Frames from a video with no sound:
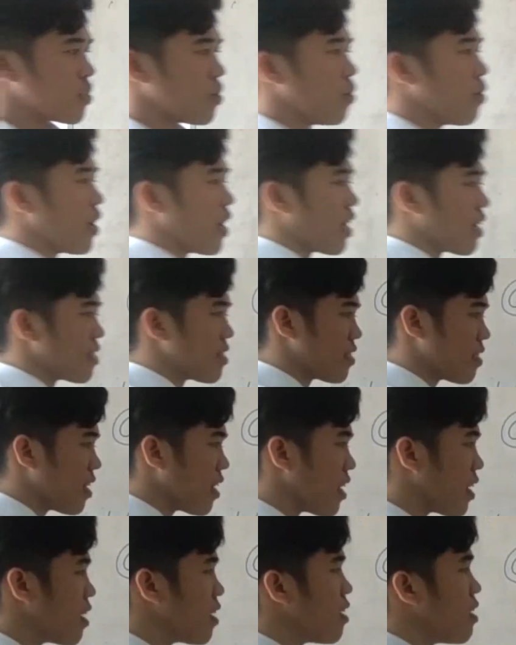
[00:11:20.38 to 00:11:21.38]
So
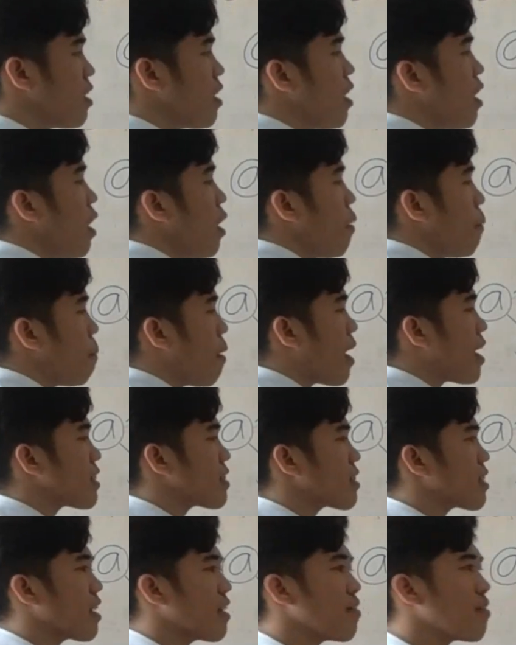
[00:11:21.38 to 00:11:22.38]
AC.
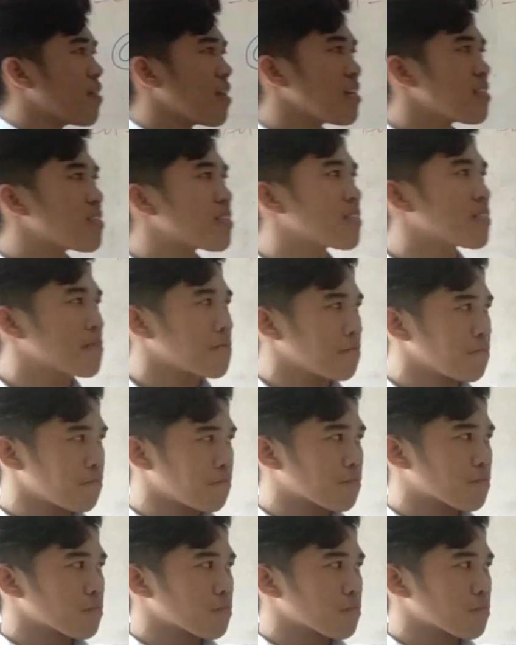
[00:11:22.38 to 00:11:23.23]
But in this